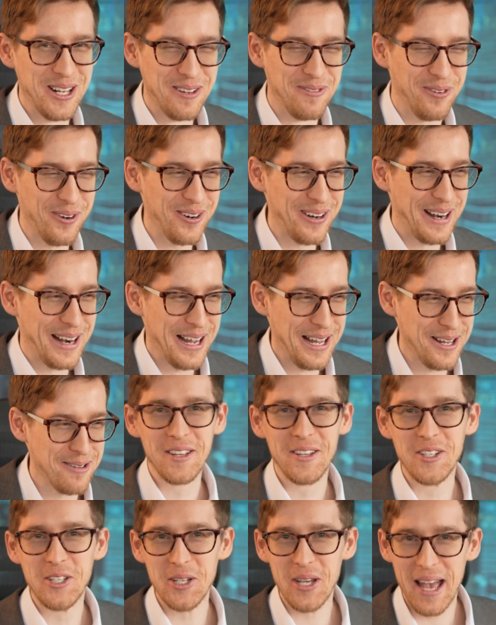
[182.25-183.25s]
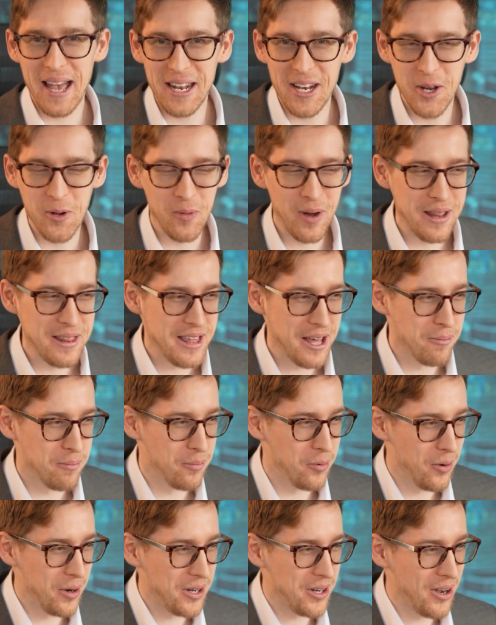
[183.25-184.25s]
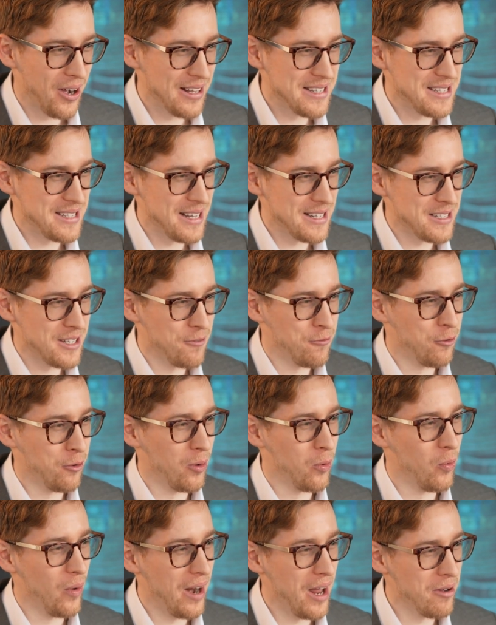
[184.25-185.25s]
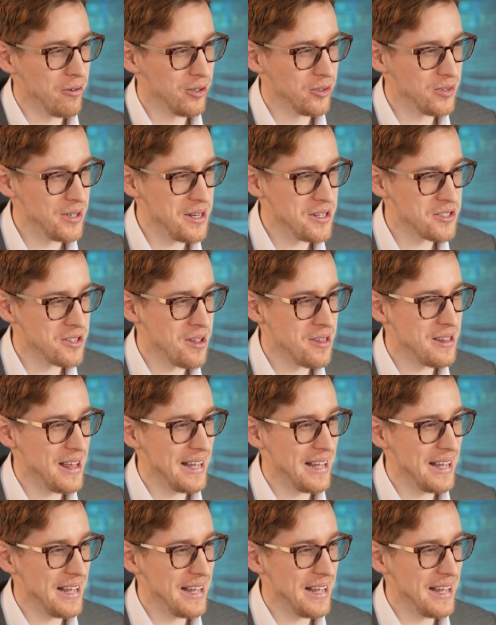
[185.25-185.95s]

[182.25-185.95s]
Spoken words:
for help. To anyone that boycotts Tesla for whatever reason,